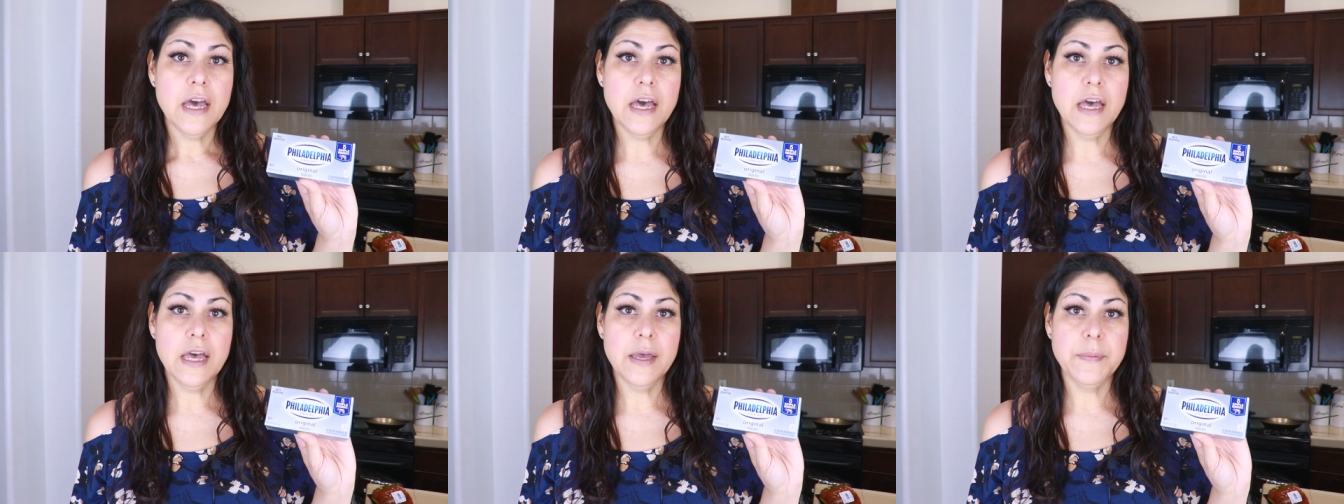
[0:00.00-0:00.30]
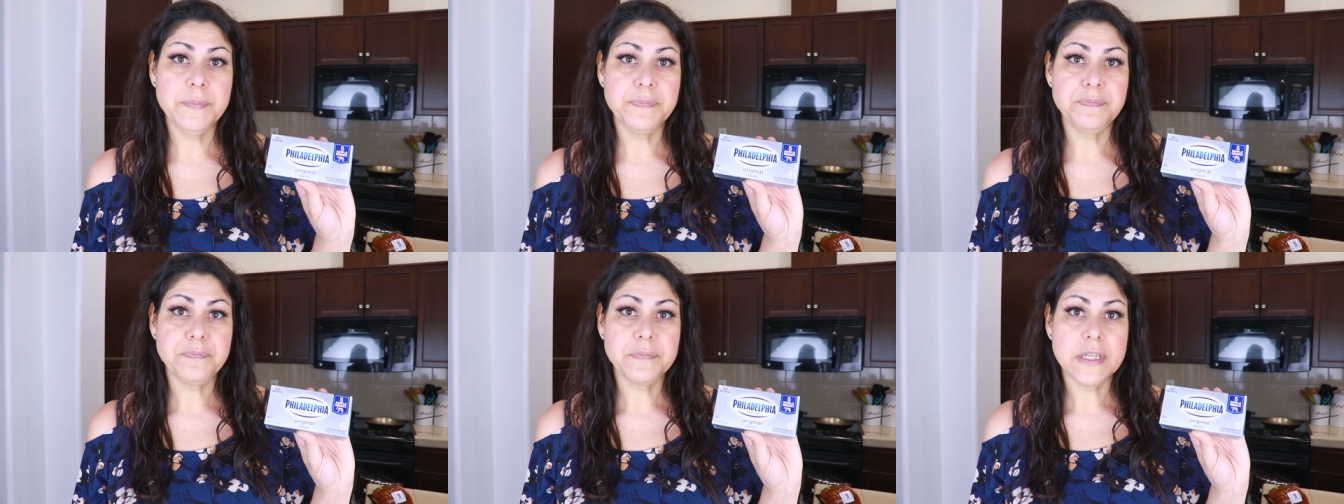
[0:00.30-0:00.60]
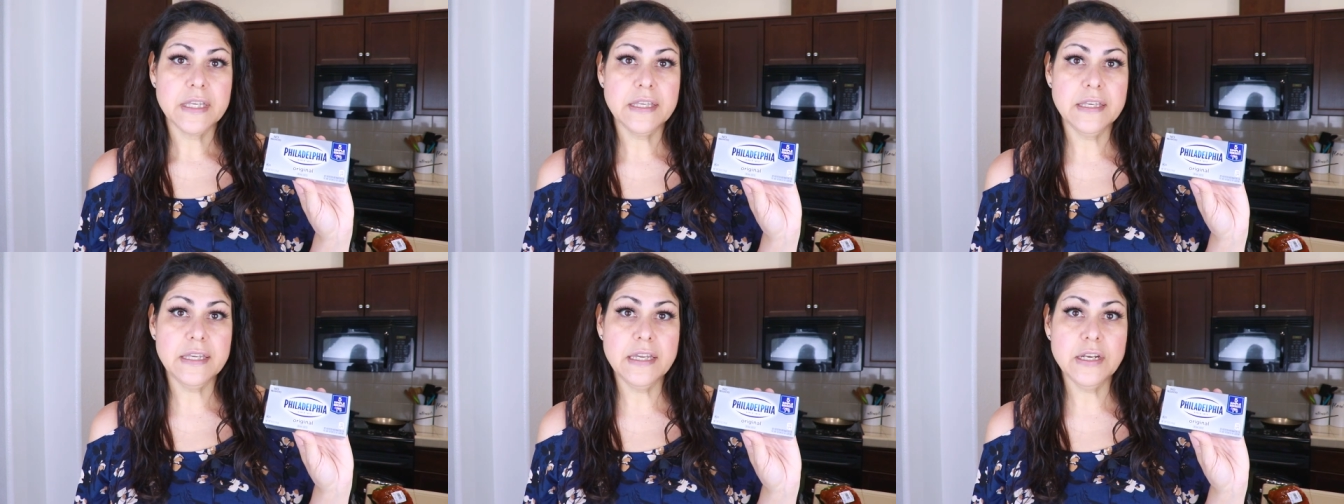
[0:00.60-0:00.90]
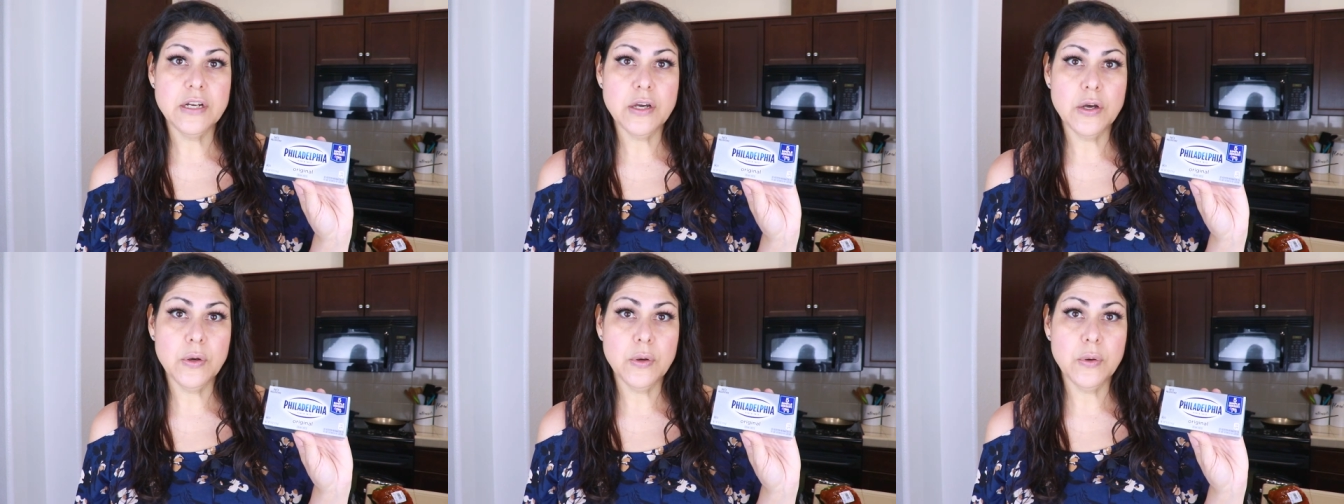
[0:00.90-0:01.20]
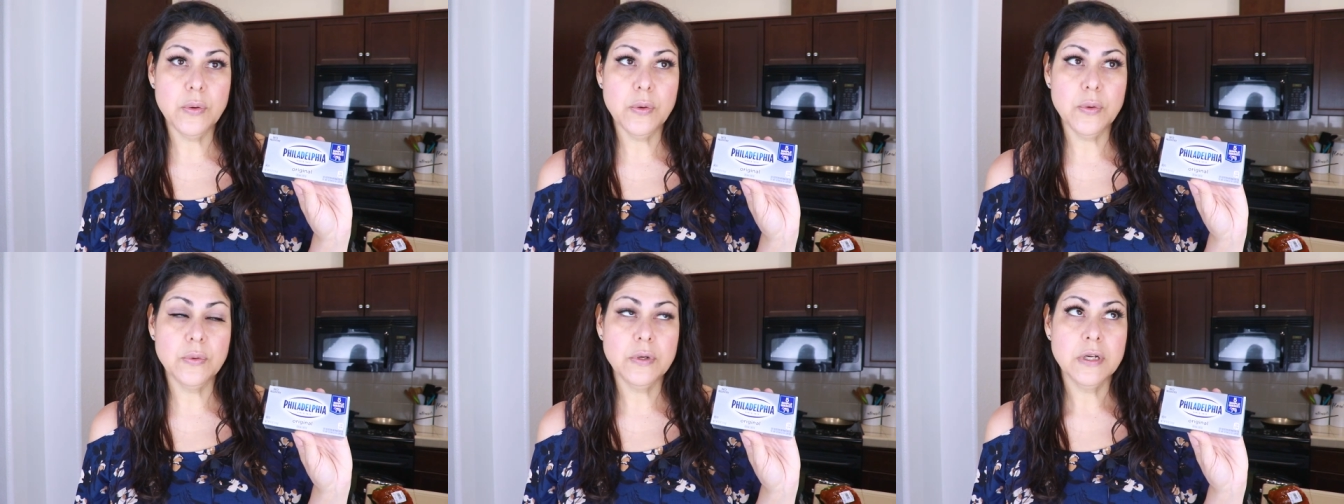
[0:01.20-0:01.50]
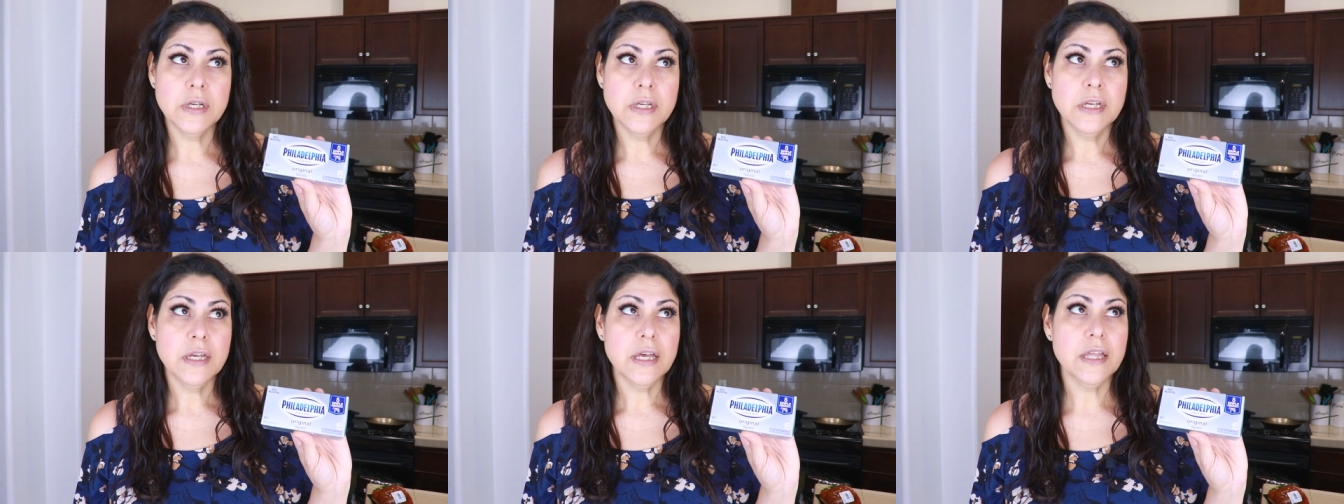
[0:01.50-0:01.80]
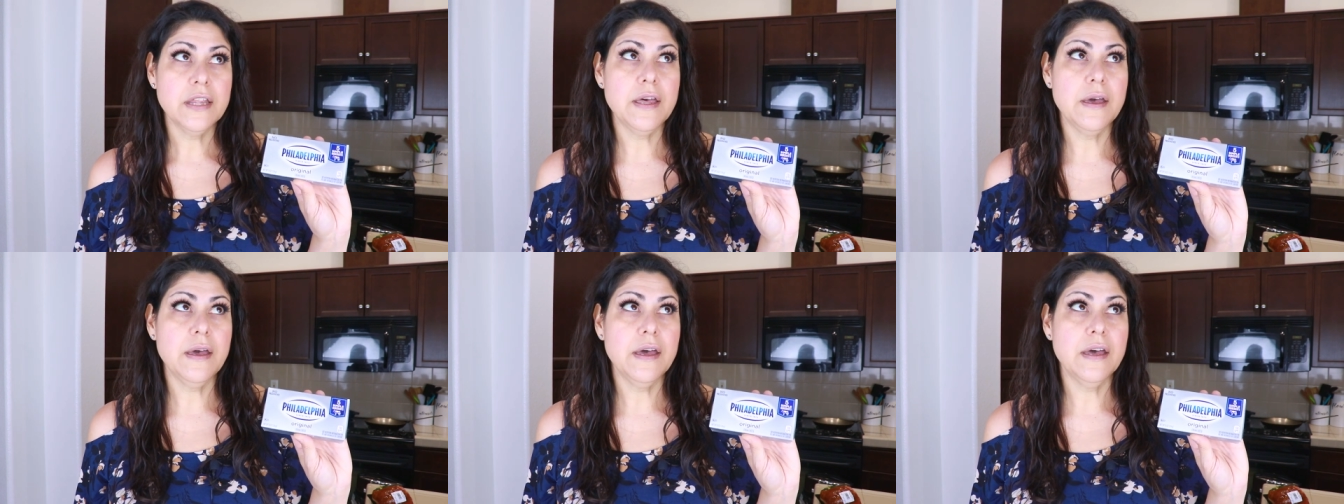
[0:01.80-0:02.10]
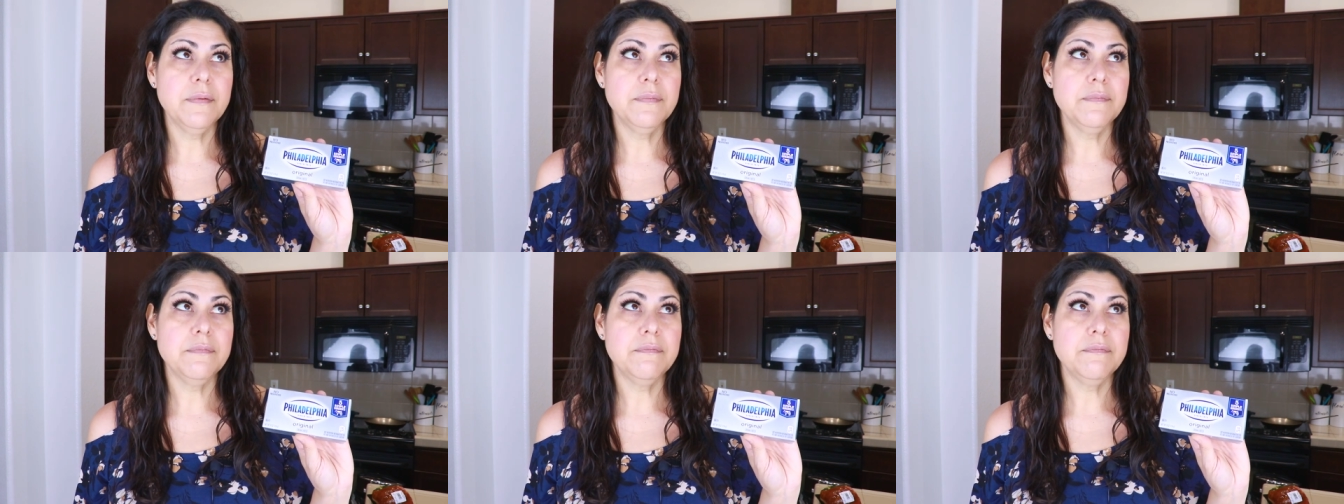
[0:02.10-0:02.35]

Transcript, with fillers: um, keto, the